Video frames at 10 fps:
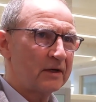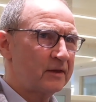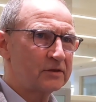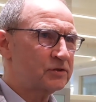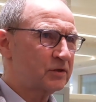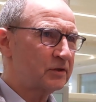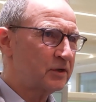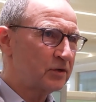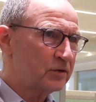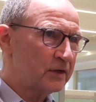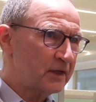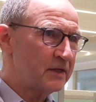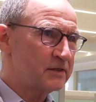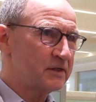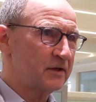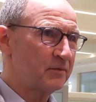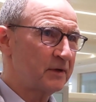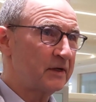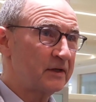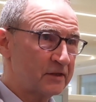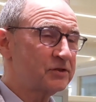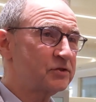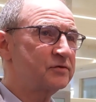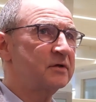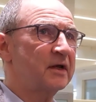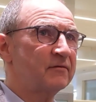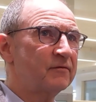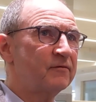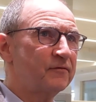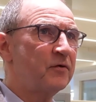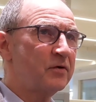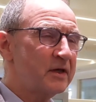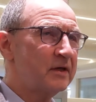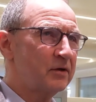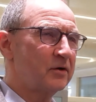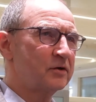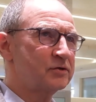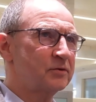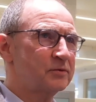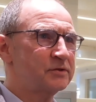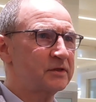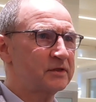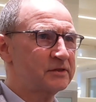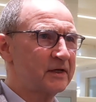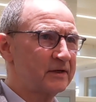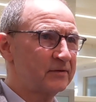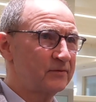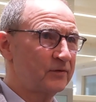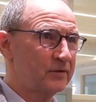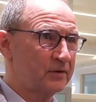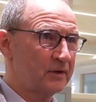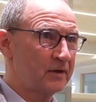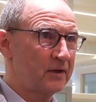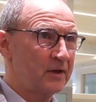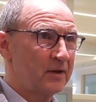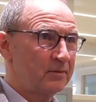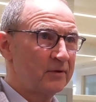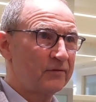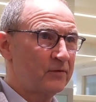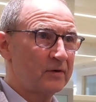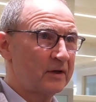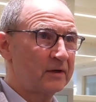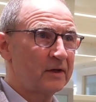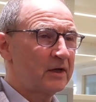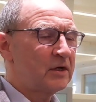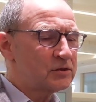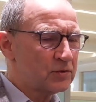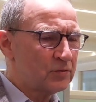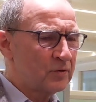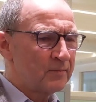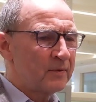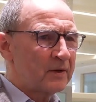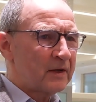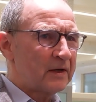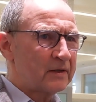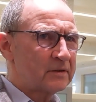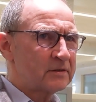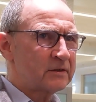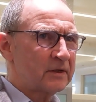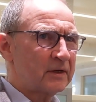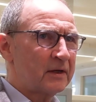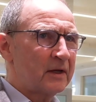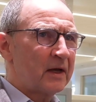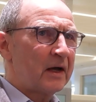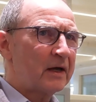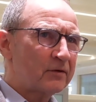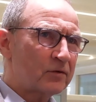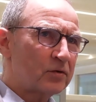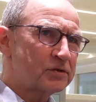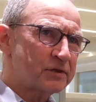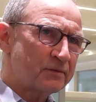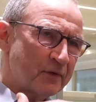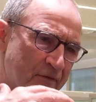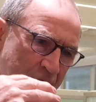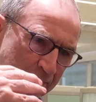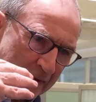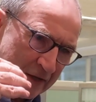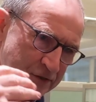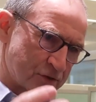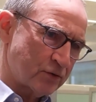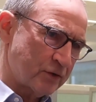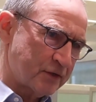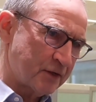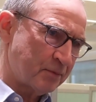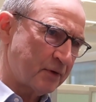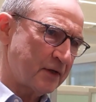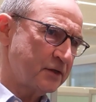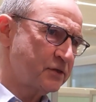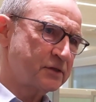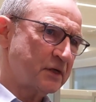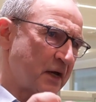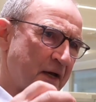and then suddenly you could easily have been in it. This is like 48 hours almost to the second for beforehand. So and of course, if the blast is going to take place,